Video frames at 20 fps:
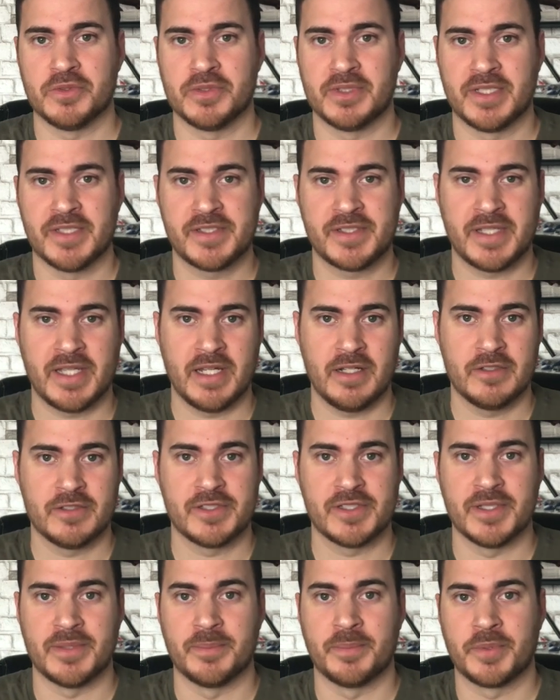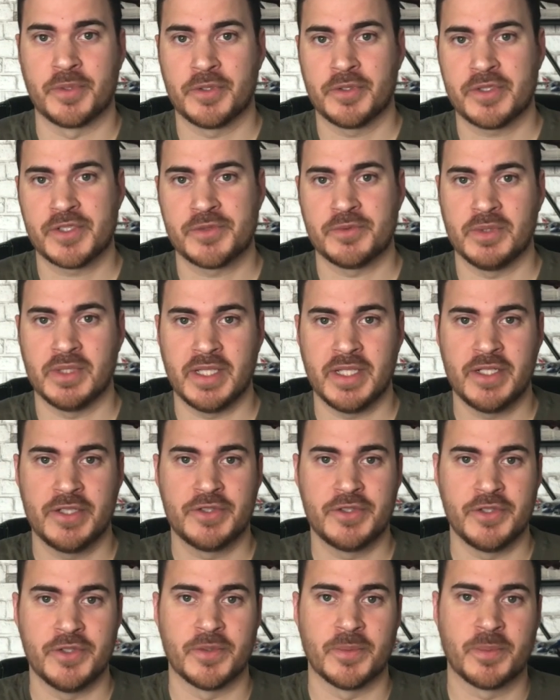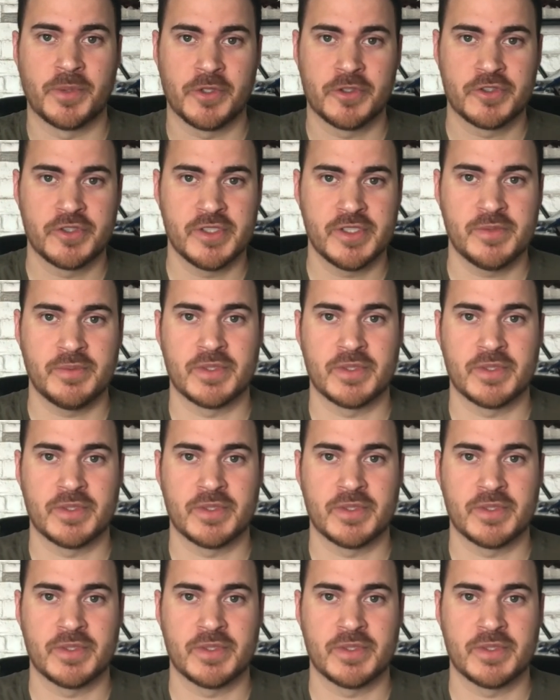discounts and perks related to your purchase,